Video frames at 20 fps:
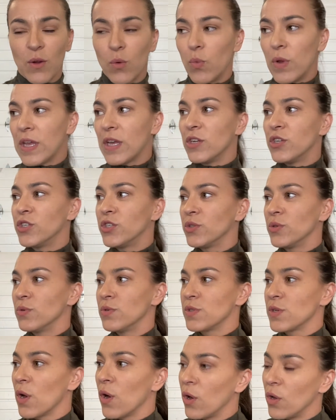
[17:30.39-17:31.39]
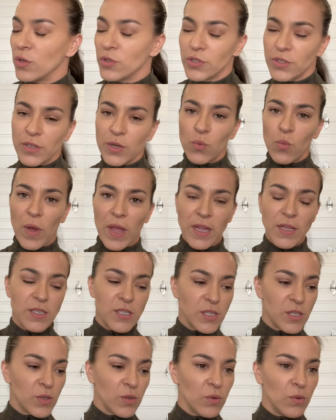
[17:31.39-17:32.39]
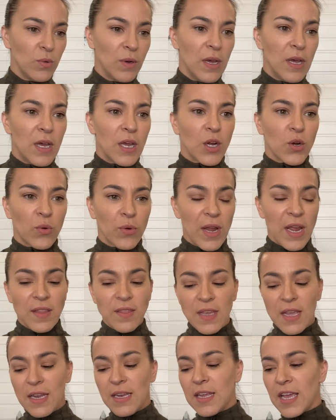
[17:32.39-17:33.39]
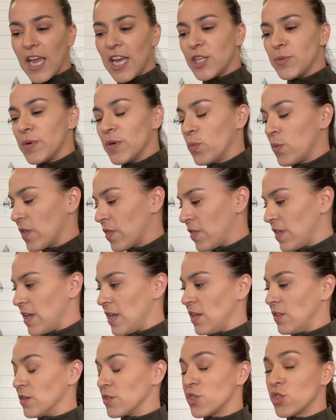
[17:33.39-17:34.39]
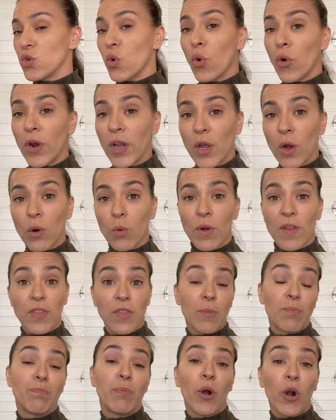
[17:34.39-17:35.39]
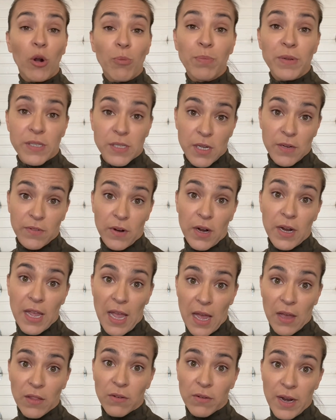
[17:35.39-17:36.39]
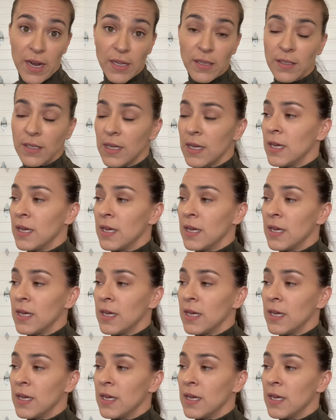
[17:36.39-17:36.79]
we can choose alternate ways to create the engagement with the story or with the purpose of our gathering,